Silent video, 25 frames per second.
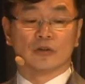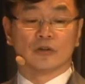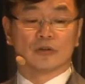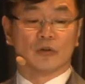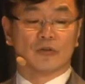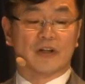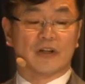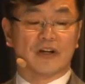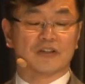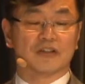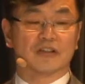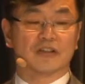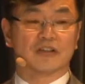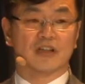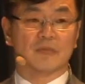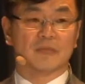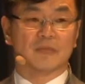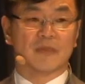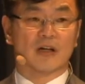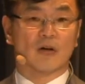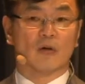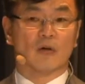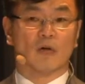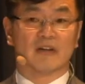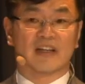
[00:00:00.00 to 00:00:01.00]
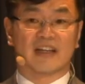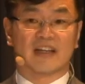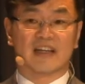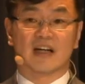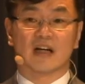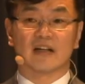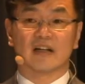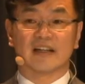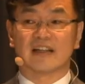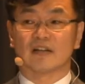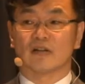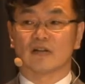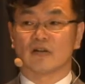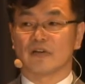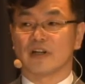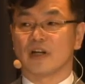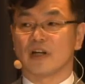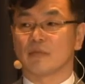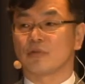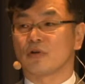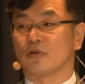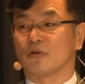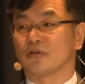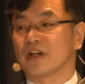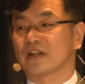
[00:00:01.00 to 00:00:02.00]
So there is a, something called Giga in
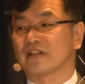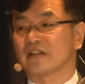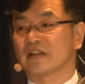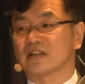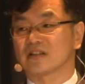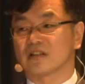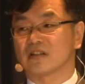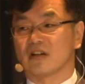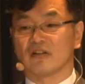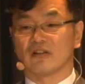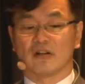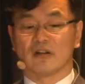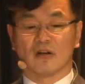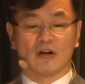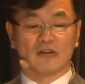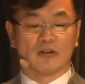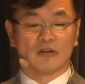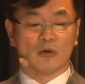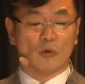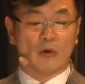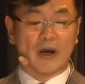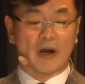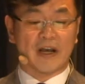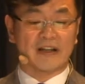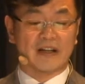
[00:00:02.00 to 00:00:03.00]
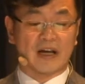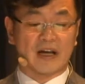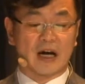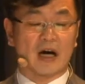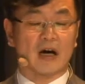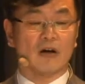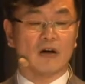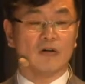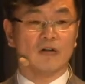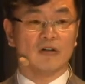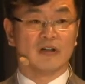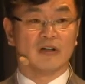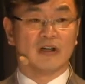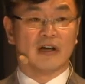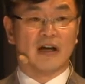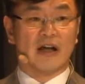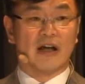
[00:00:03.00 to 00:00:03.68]
Korea project that's underway now,